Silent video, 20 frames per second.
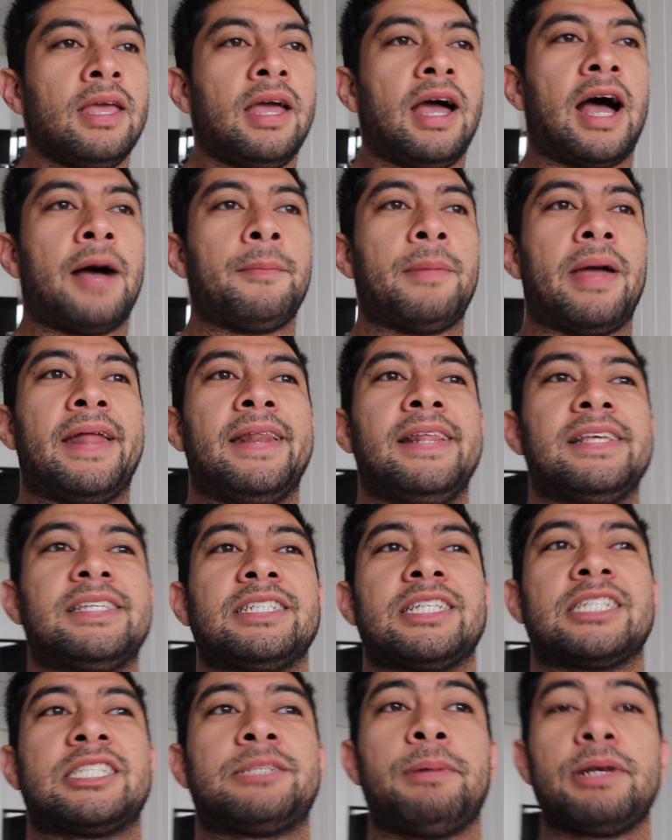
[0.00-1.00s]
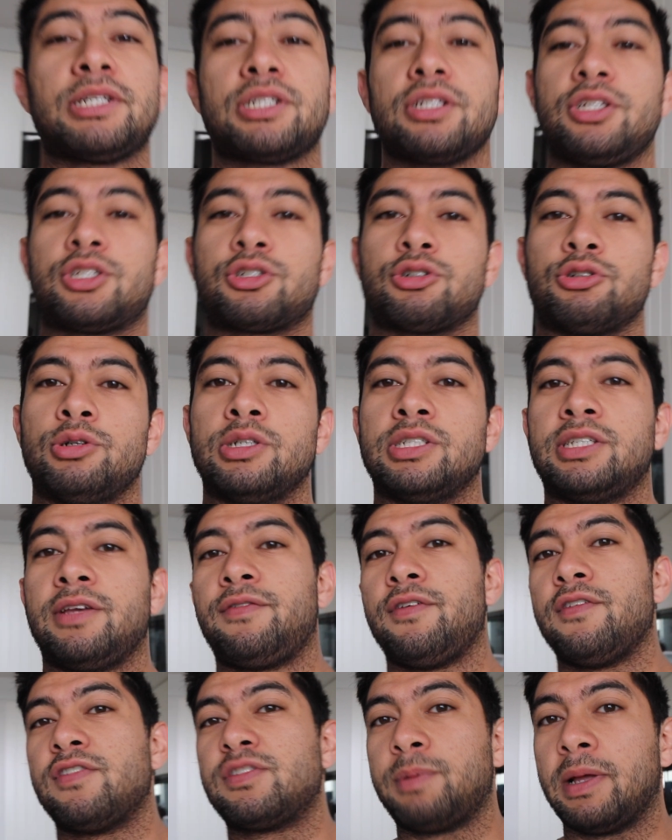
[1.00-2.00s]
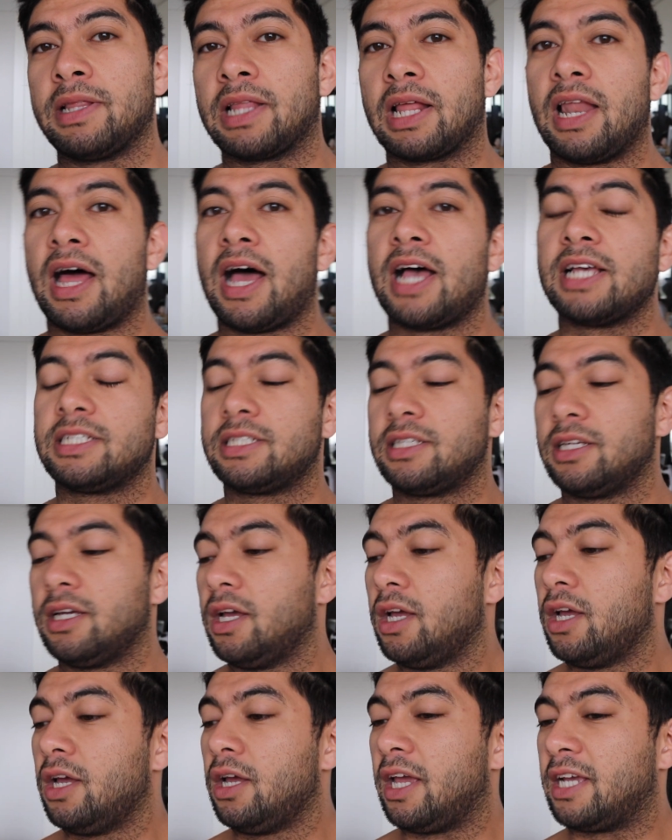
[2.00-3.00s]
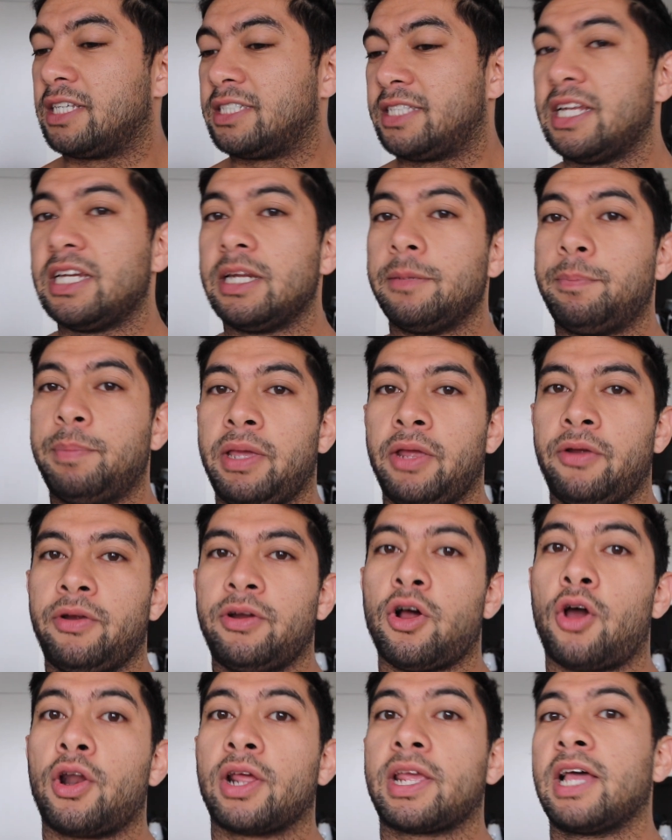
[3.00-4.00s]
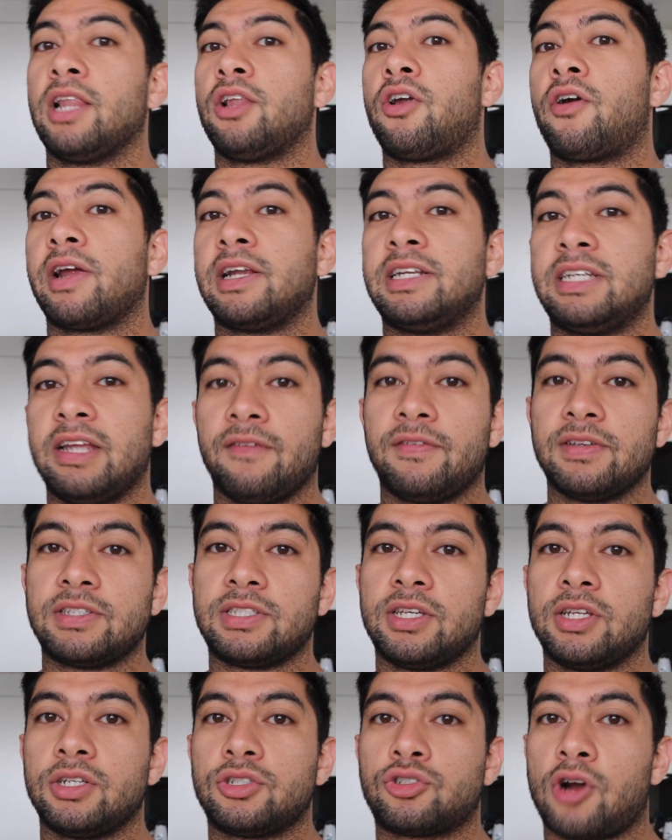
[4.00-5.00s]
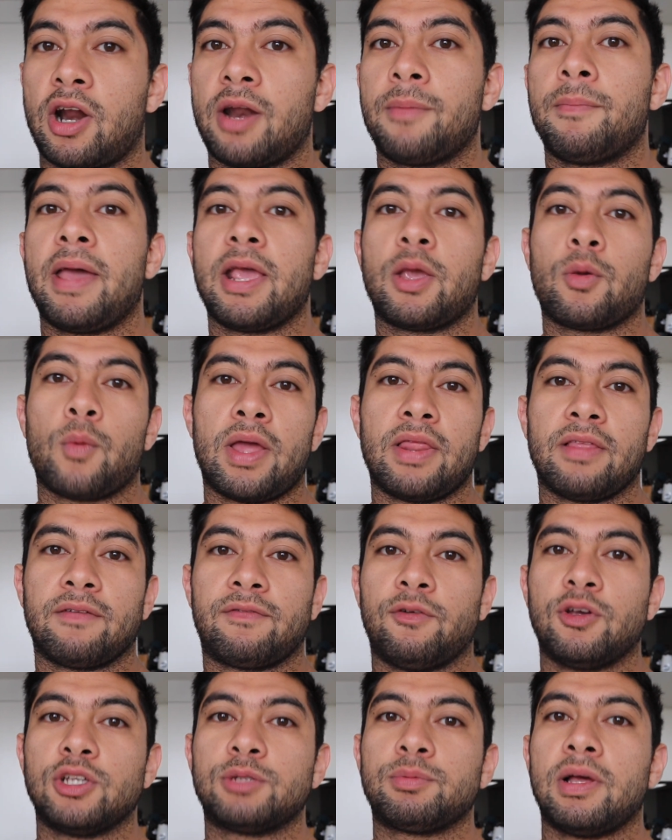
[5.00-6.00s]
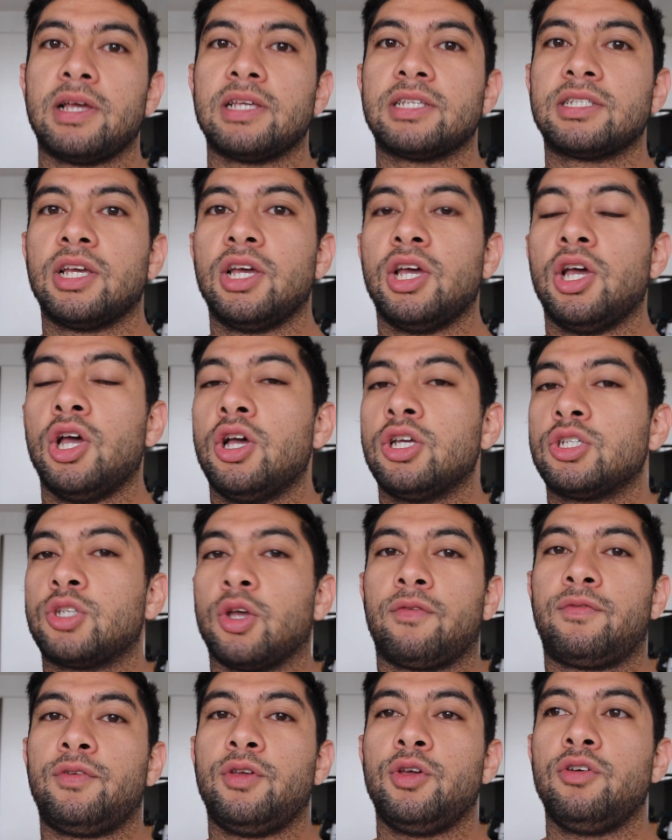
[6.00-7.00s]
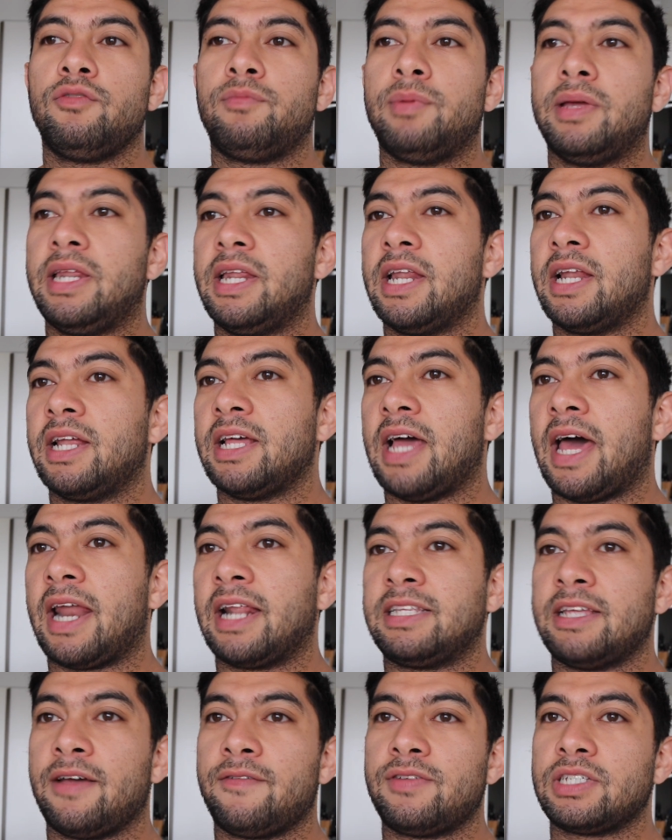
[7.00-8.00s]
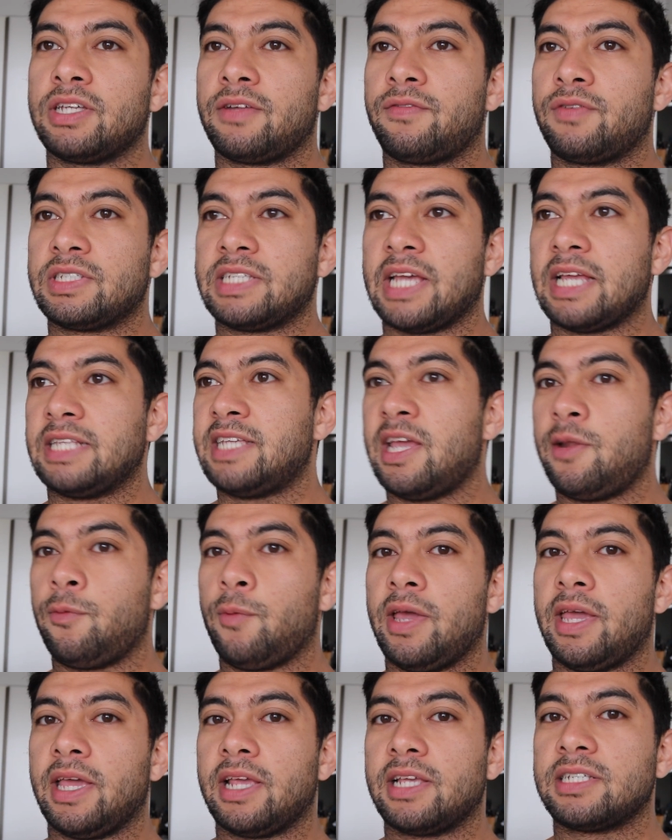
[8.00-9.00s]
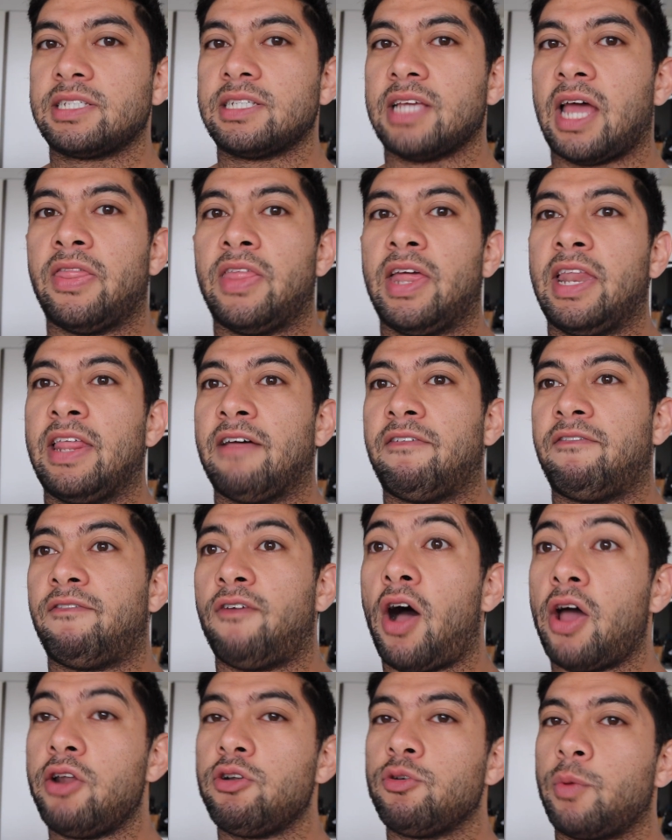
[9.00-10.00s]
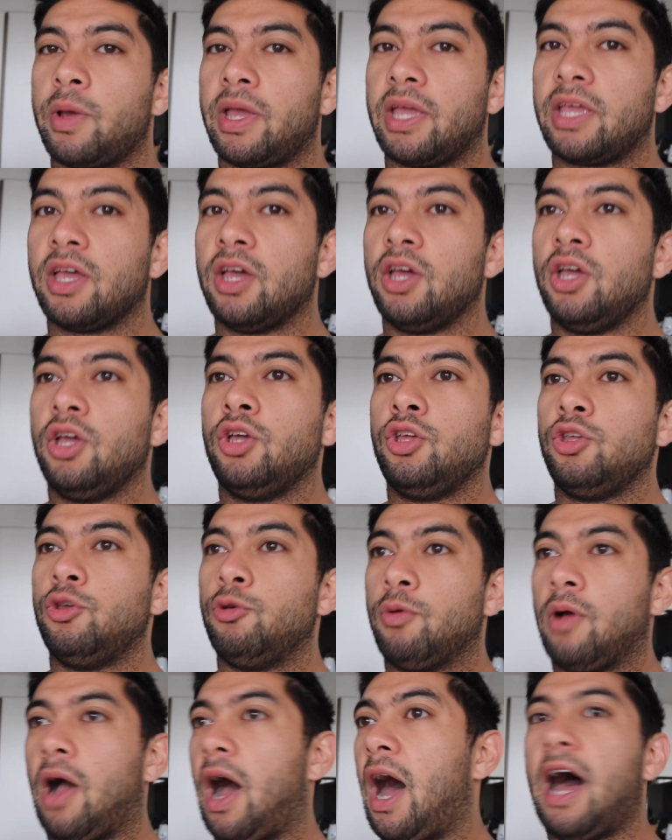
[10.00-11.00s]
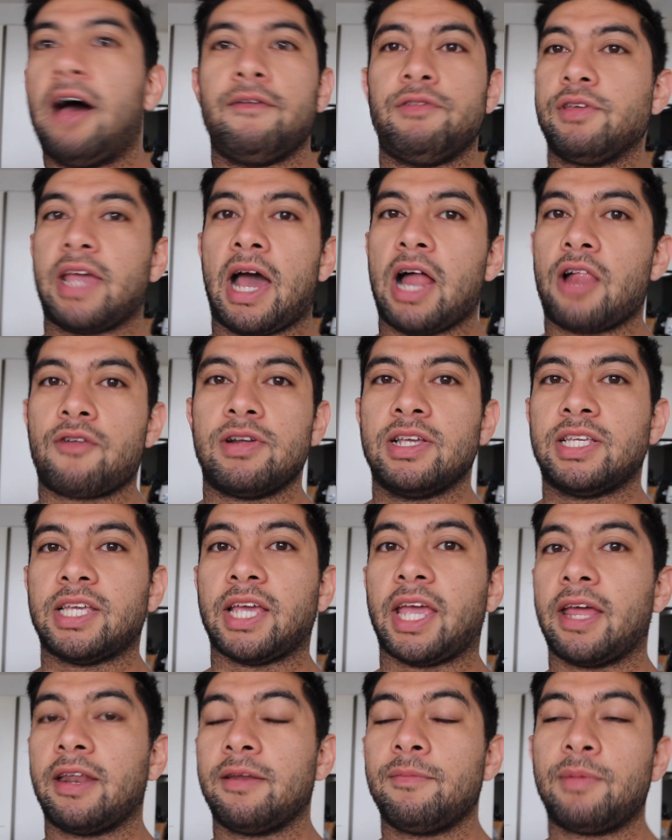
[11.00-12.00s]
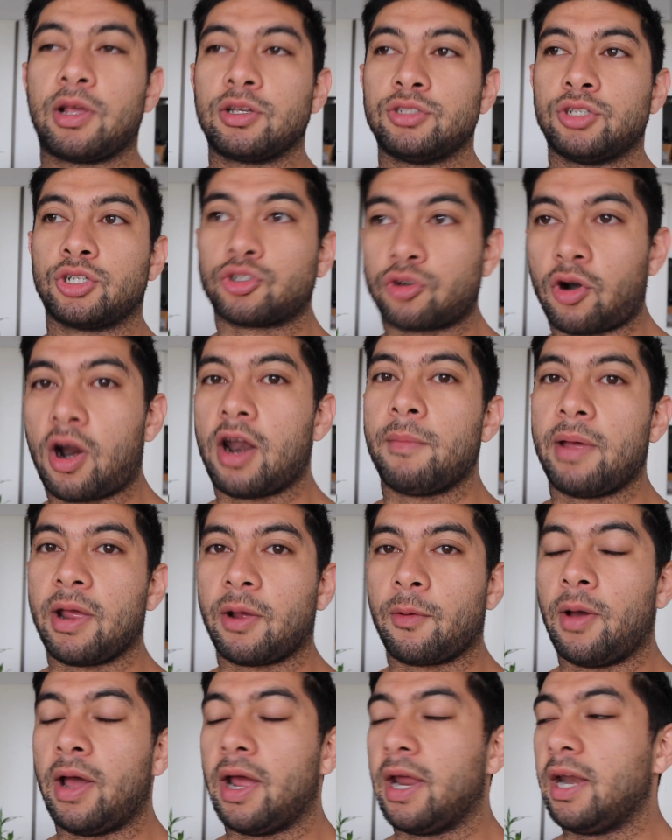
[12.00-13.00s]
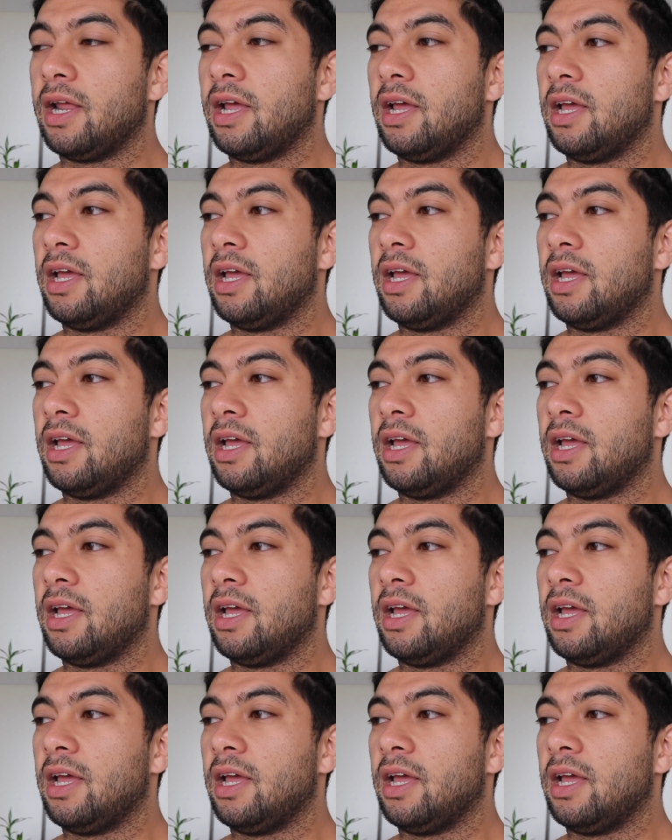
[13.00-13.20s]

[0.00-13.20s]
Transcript: And this is especially true is if you've spent the last extended period on a caloric deficit trying to make weight in the first place. So if you've been at a deficit for say 10 weeks, and then in the final week you halve your calories again because you're trying to make weight,